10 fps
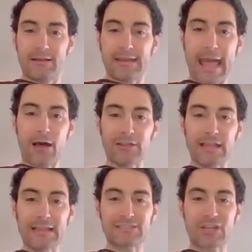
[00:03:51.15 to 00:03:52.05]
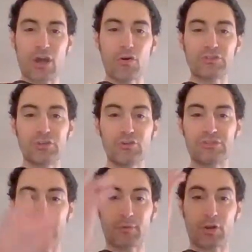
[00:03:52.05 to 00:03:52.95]
Now, let's go to
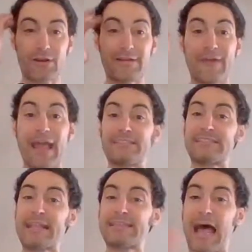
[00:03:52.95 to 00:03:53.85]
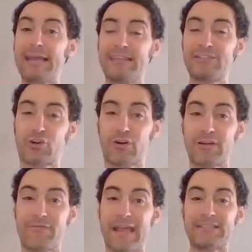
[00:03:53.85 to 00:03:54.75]
some current events and tie these
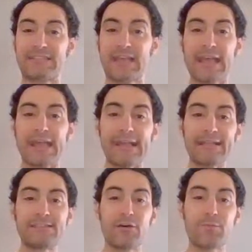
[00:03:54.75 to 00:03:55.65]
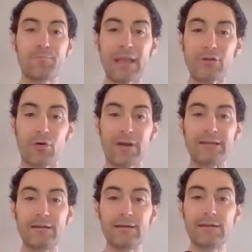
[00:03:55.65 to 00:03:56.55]
current events into Bitcoin.